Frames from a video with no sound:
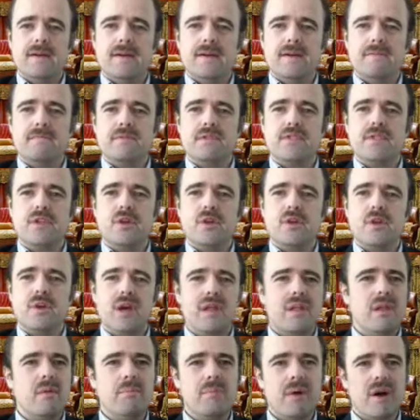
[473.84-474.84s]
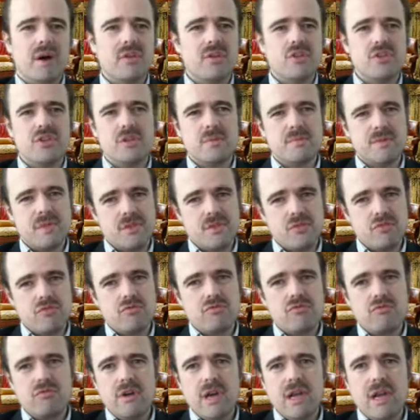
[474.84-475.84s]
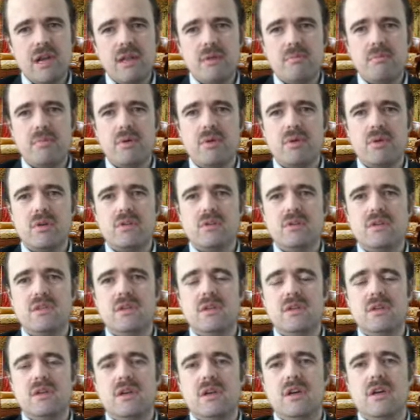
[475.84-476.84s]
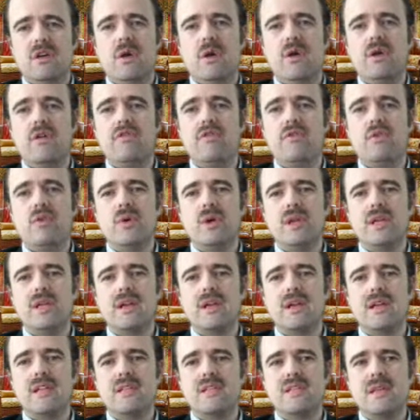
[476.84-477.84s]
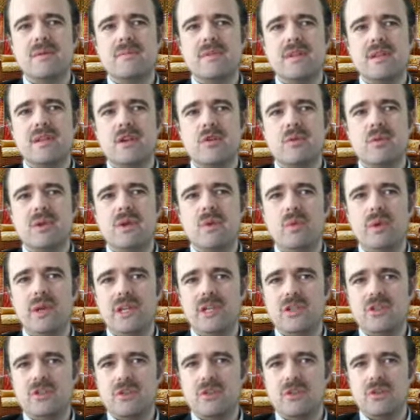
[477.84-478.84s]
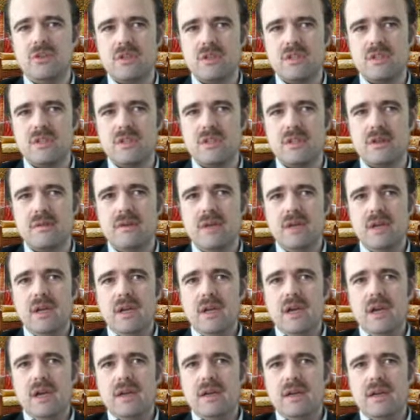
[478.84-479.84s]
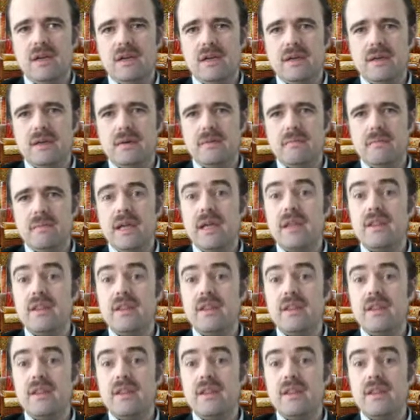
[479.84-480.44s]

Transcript: So I think partnerships is really important going forward, and something that we need to consider in